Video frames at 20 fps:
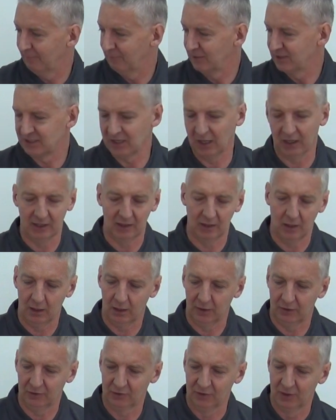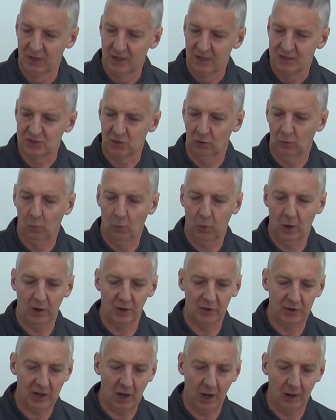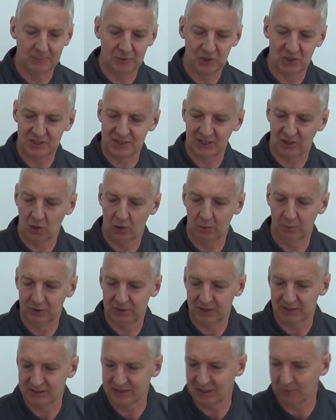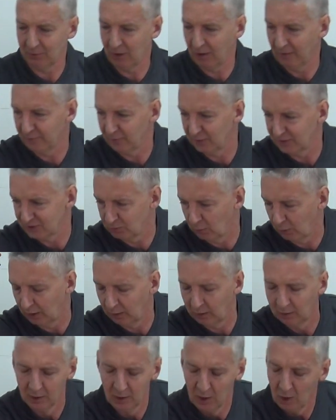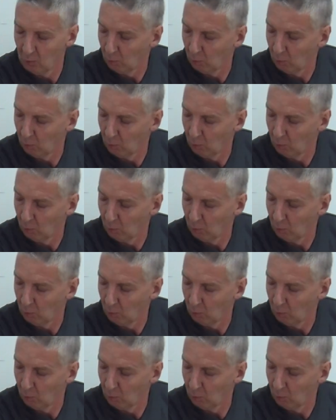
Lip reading: design on it. So what are the options that come with this that we offer as well?